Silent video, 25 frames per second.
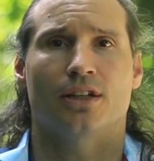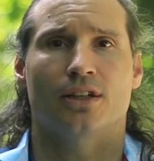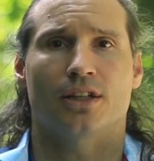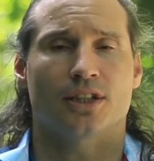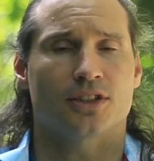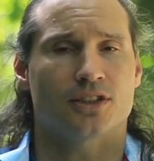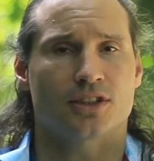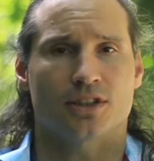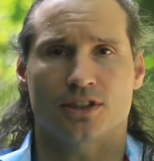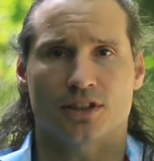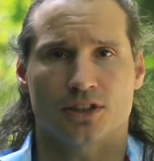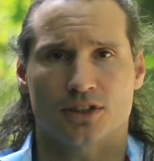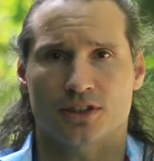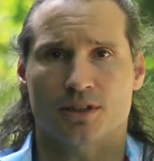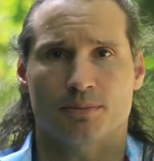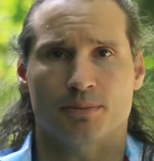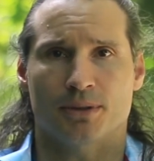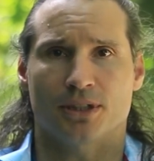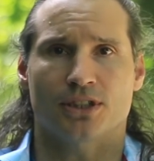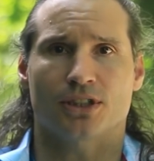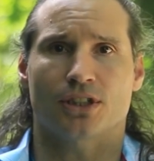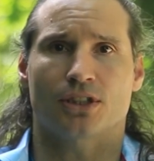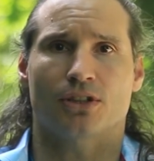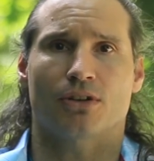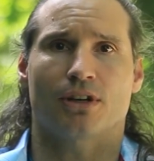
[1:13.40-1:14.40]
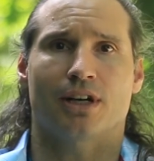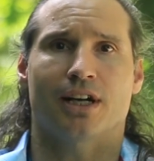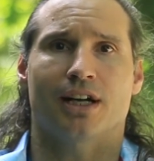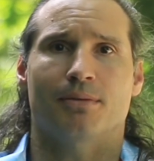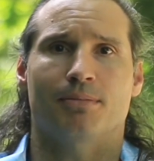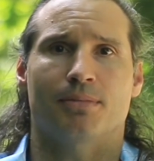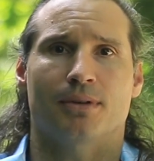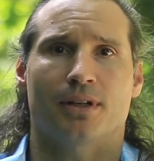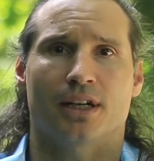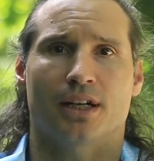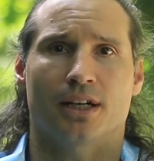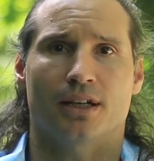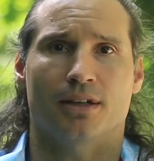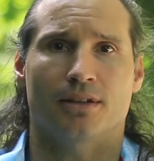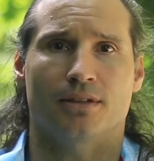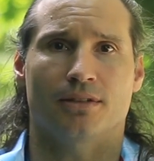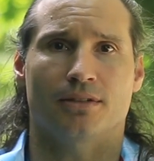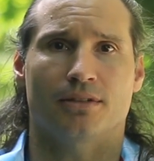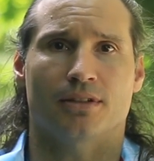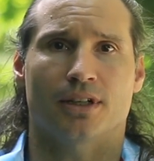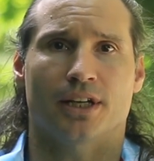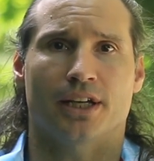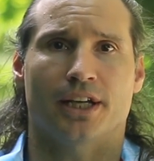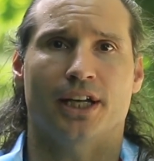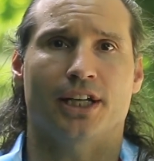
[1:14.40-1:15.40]
that's just a bunch of crap, I
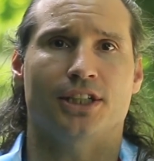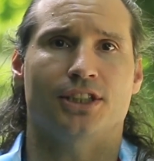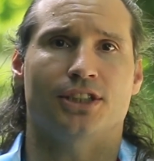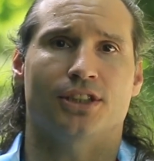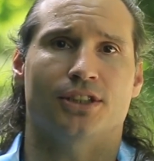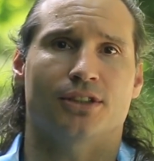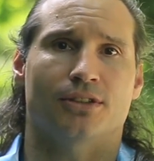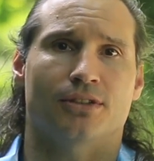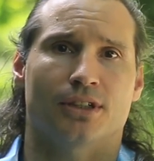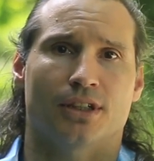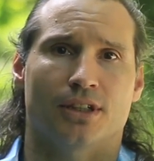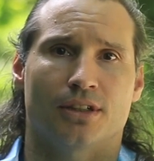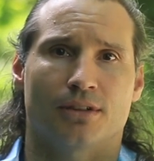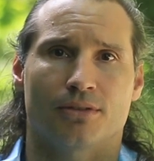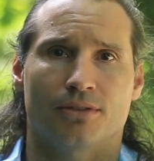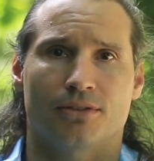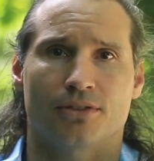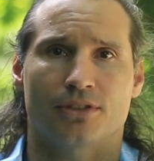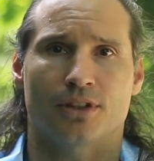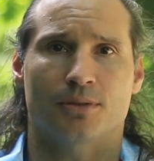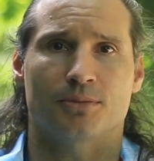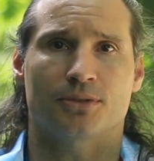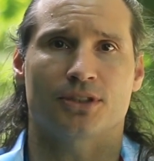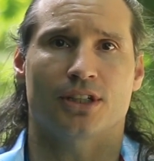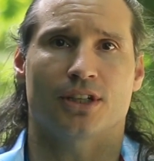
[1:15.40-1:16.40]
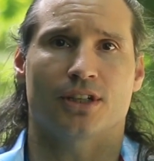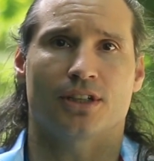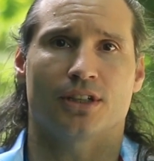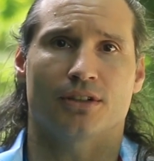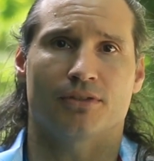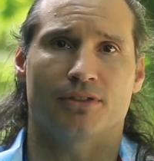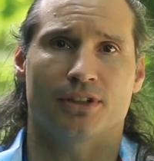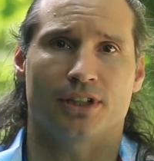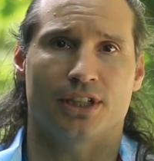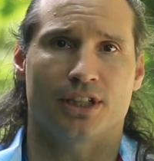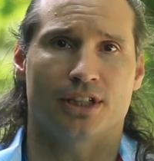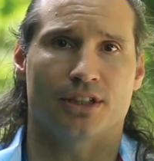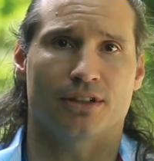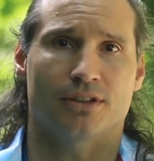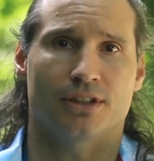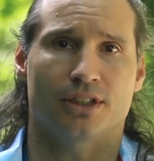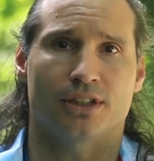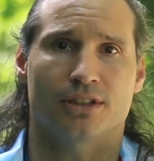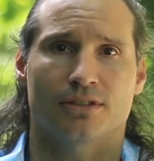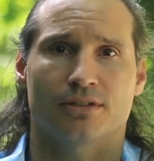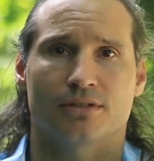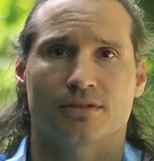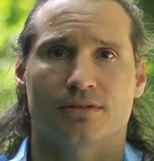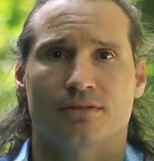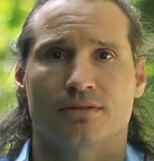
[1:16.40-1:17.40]
hate you, thumbs down your video
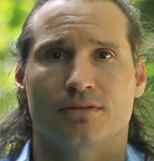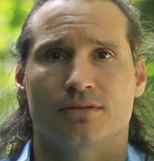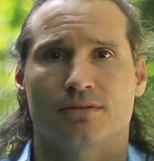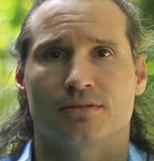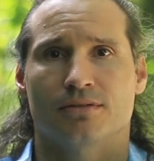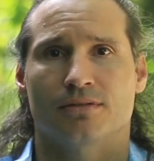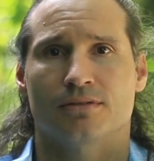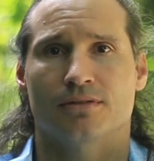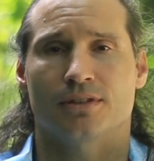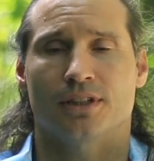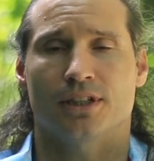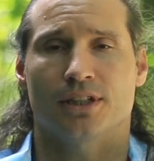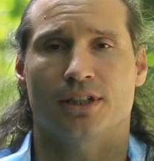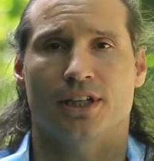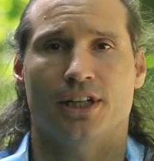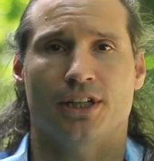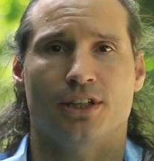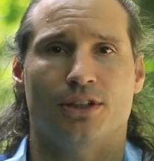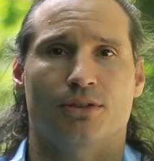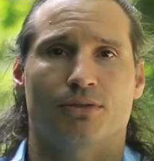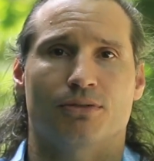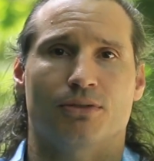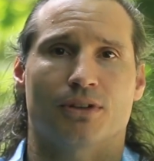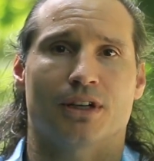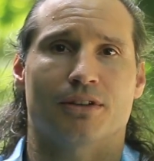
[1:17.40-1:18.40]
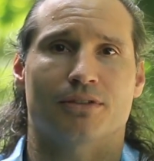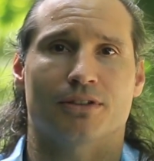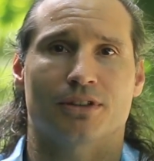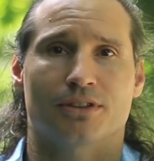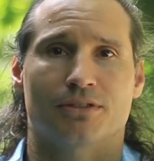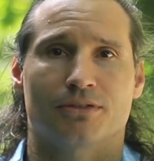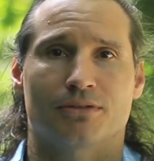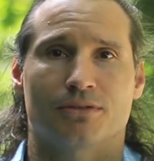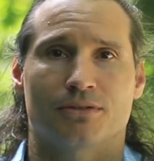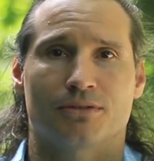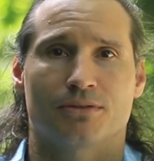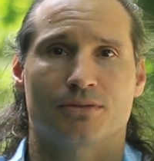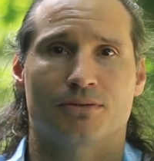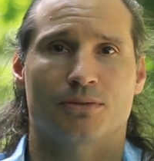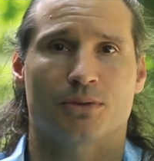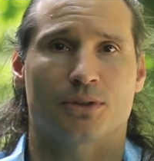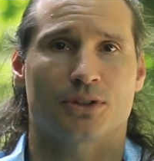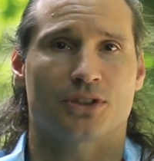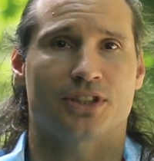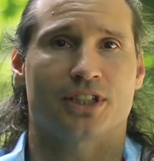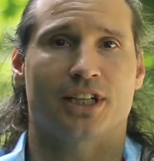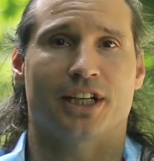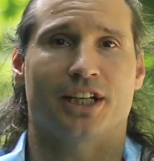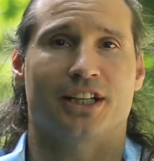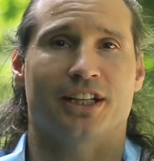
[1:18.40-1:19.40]
and hate you forever
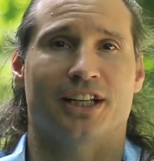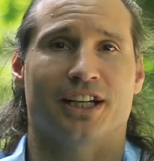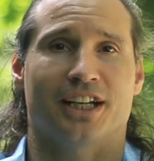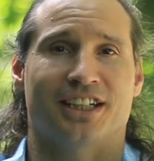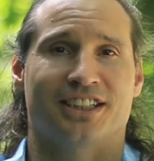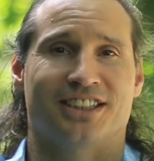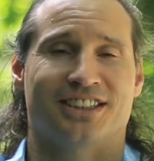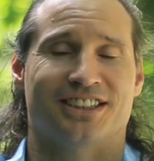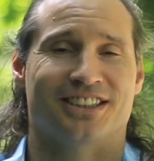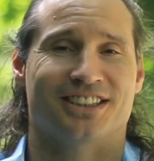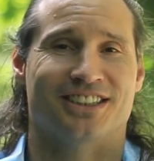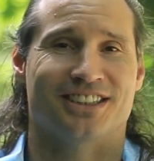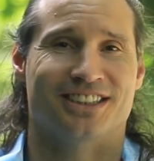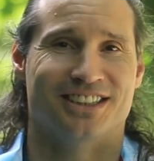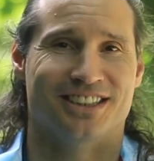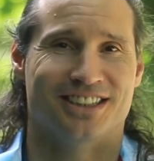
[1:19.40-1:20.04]
for saying that.